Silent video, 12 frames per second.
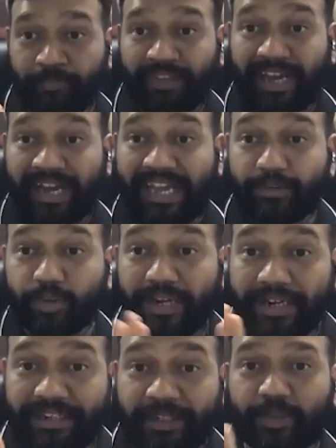I have to
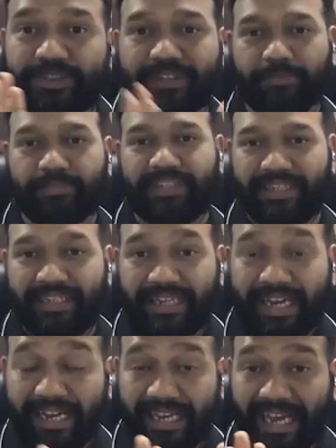get into something.
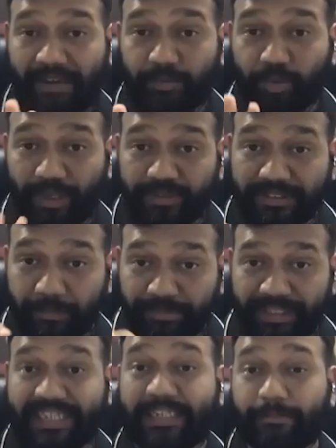I have to have
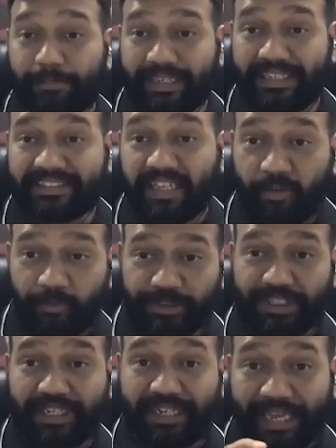something in place
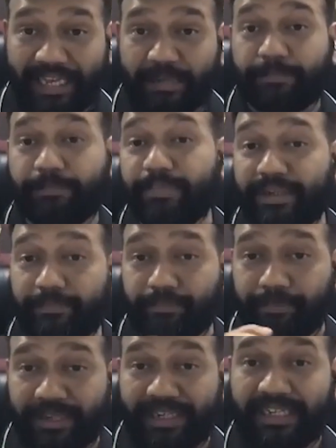which can help me
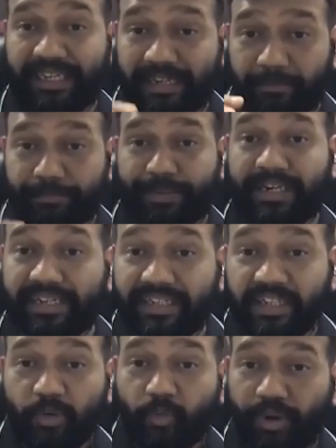bring and build
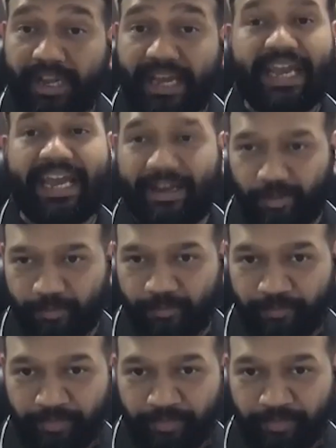what I have.